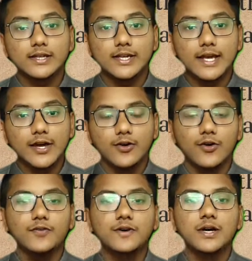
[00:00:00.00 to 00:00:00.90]
day
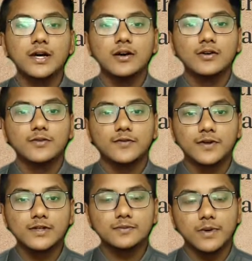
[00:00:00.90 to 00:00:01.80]
of
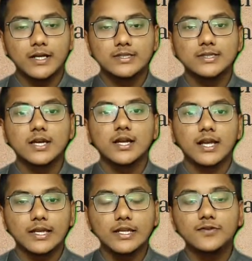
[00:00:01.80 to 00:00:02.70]
1st March
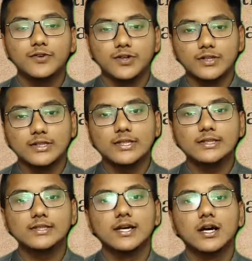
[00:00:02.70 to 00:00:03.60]

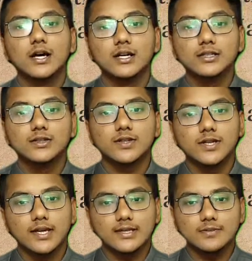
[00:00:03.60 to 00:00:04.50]
1946, a
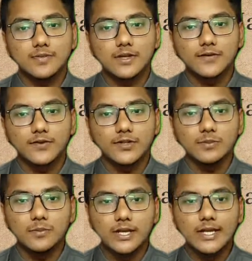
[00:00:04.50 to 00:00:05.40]
historic assembly for the
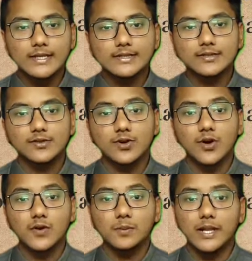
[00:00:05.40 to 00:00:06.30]
Malays
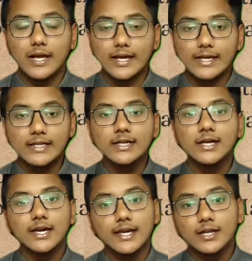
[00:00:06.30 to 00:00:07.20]
throughout Malaya,
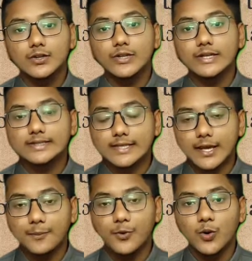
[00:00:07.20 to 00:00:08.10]
including
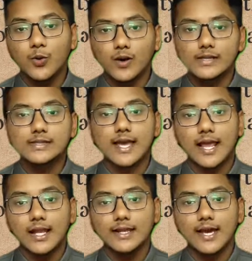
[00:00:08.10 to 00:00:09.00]
Singapore, was
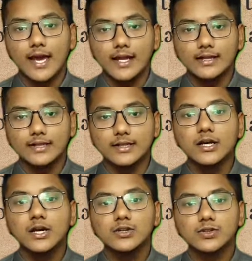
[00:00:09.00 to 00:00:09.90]
held at the
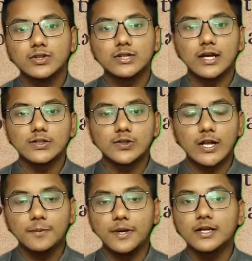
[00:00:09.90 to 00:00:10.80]
Sultan
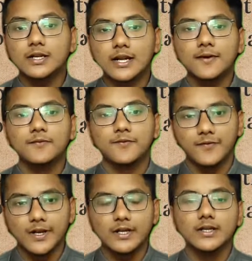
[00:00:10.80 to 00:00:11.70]
Sulaiman Club
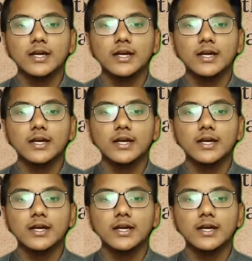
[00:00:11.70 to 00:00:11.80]
Field.